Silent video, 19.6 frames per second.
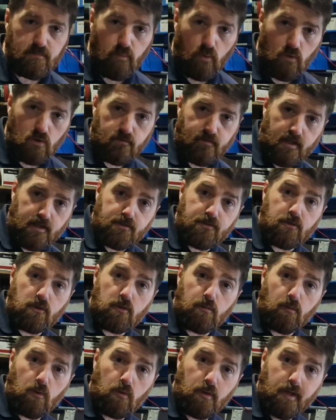sports fans Two
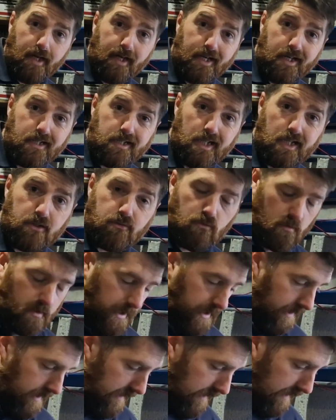more K
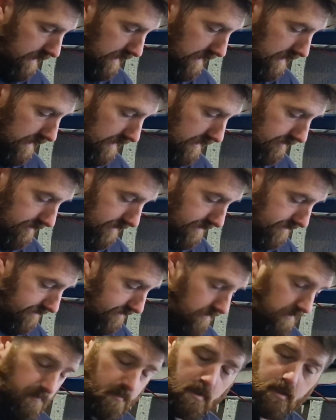Jetronic. This
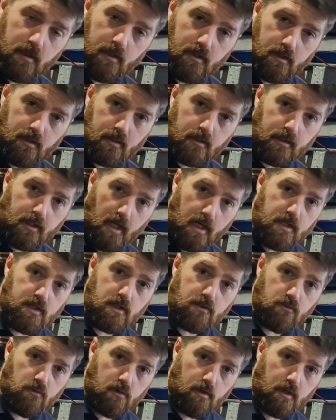time K
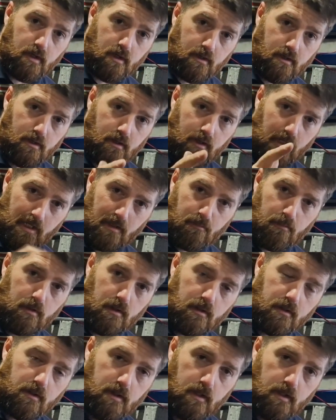Jetronic Lamba.